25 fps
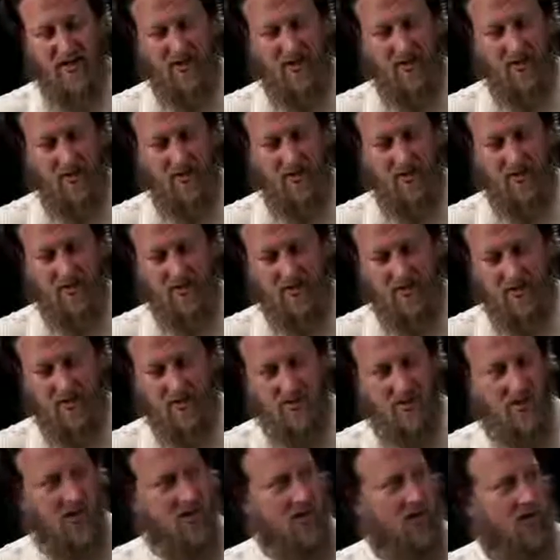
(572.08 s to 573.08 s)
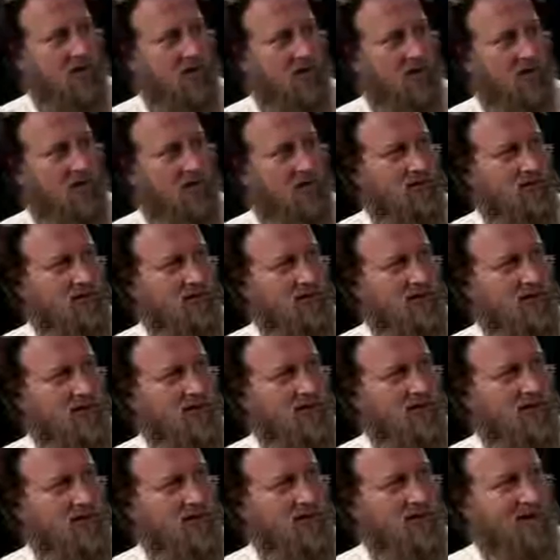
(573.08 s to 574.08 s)
the manual is turn it on.
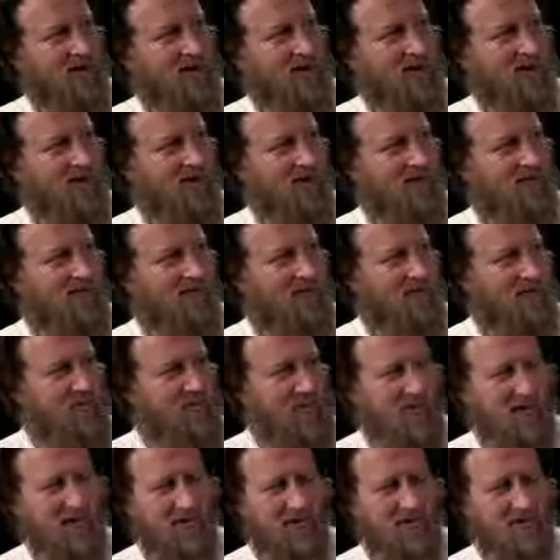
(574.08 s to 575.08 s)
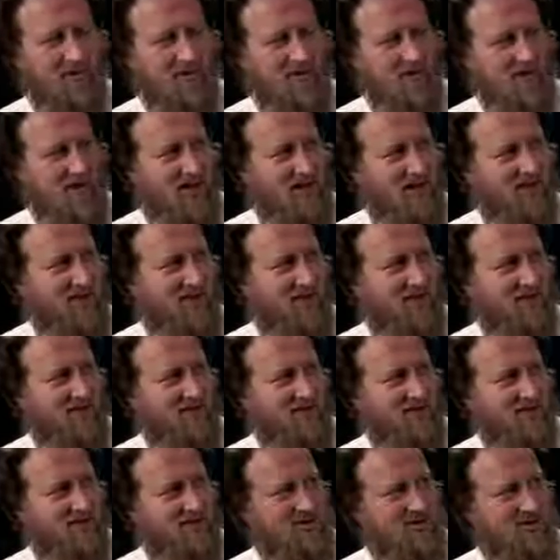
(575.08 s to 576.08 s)
Flip it over, turn it
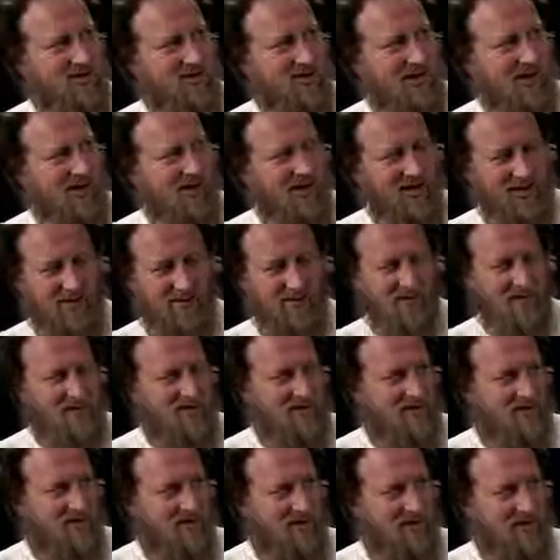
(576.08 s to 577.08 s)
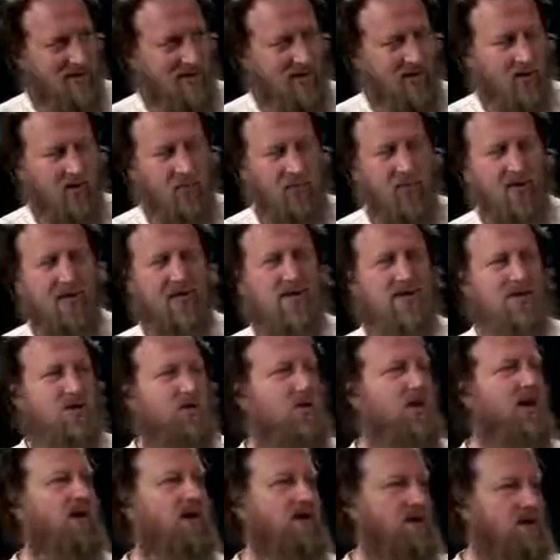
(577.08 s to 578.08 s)
on, this and that, and the rest of it. But
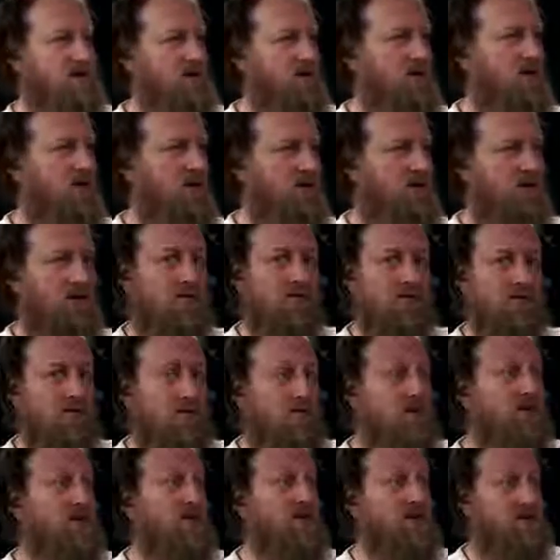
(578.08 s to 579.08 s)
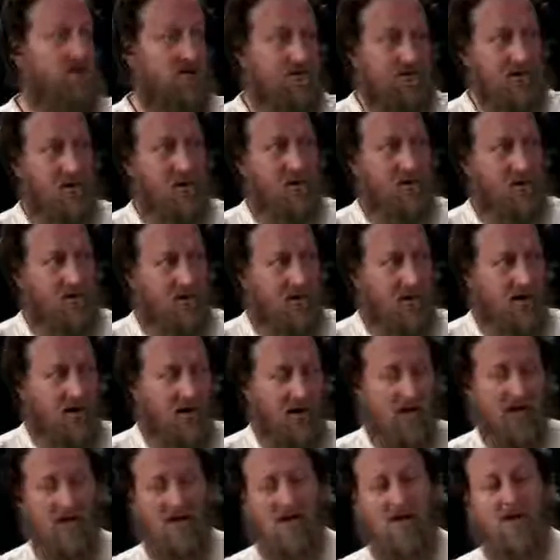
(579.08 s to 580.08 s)
it depends on the piece of
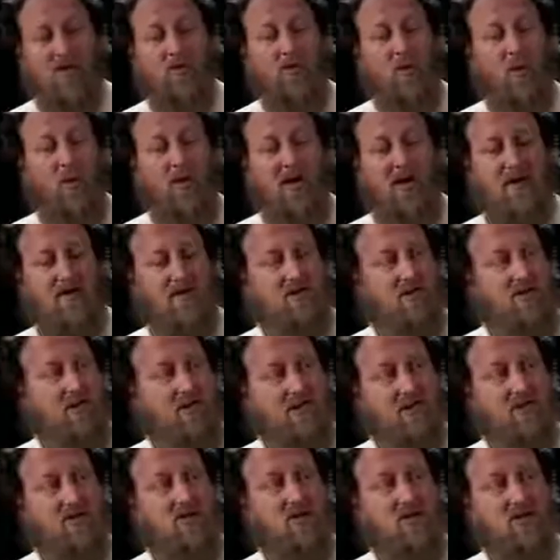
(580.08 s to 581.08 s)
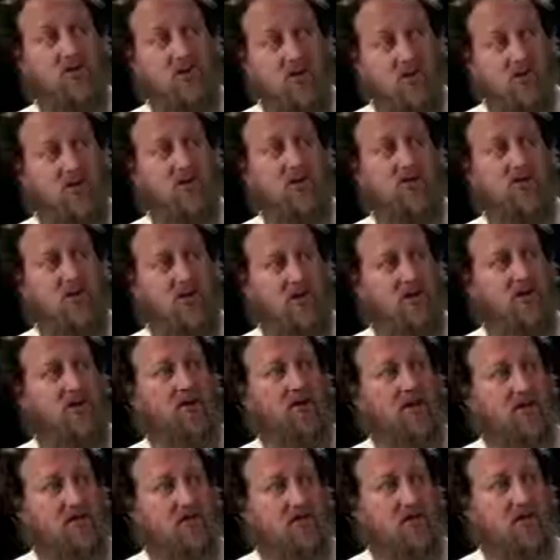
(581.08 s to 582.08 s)
equipment. But whatever it is, usually
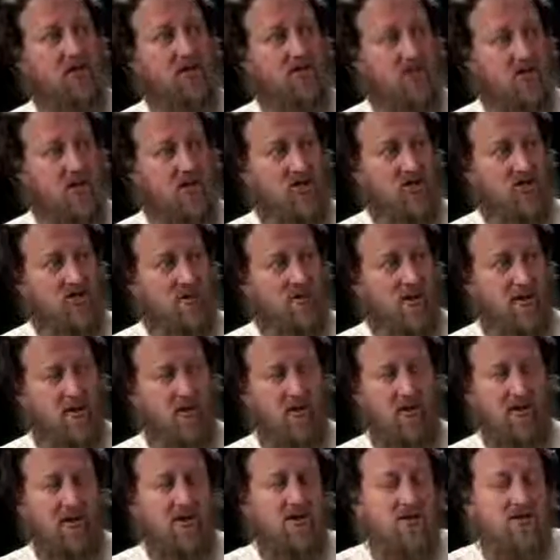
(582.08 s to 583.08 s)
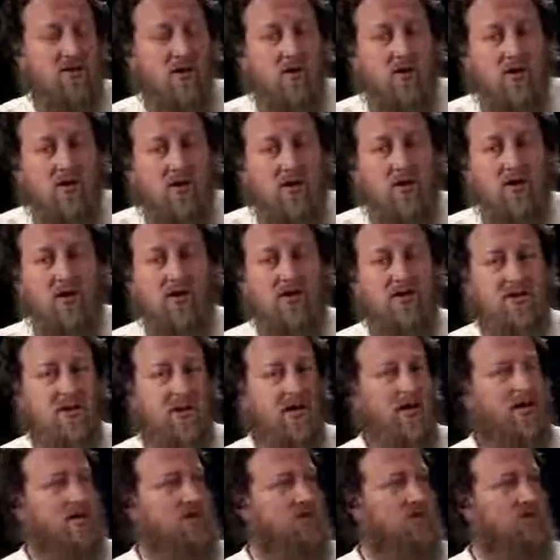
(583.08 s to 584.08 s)
you need the instruction manual. And it's no good
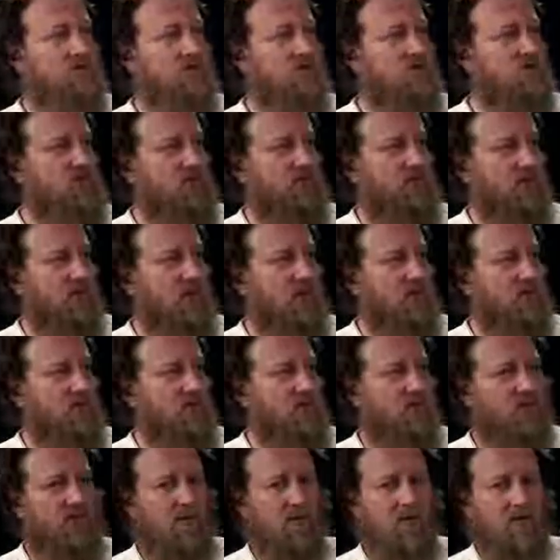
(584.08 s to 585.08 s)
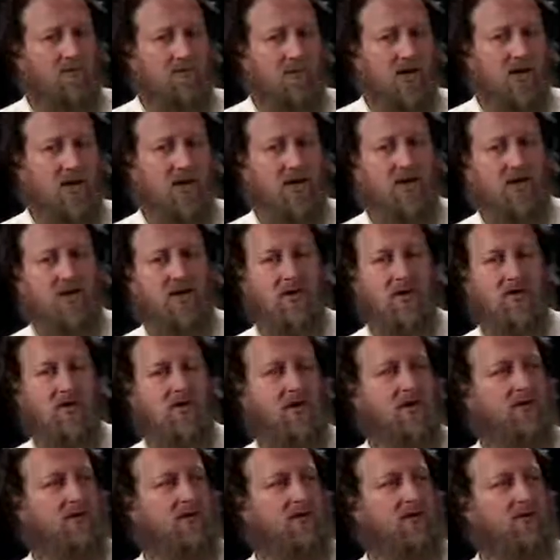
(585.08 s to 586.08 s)
to get an instruction manual from,
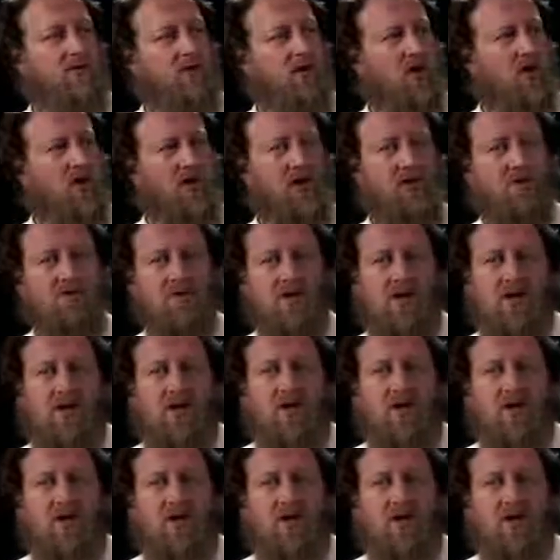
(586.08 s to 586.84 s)
if you've got